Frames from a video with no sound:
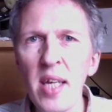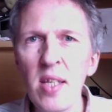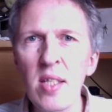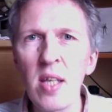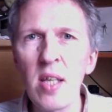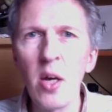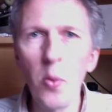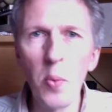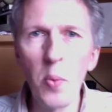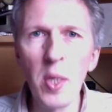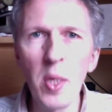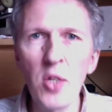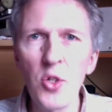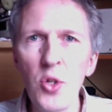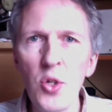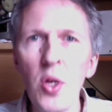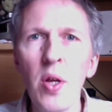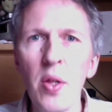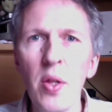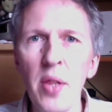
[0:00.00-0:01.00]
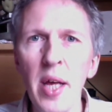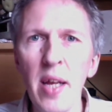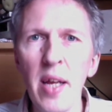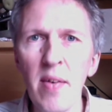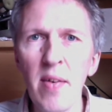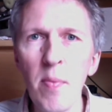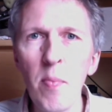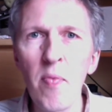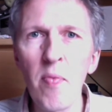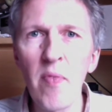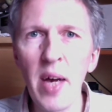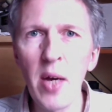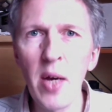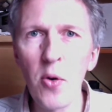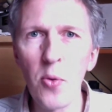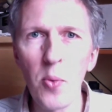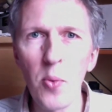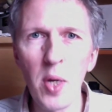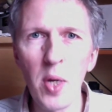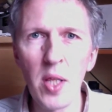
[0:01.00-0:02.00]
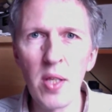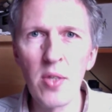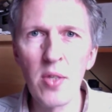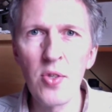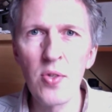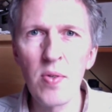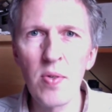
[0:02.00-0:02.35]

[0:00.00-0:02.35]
at which they'd failed once.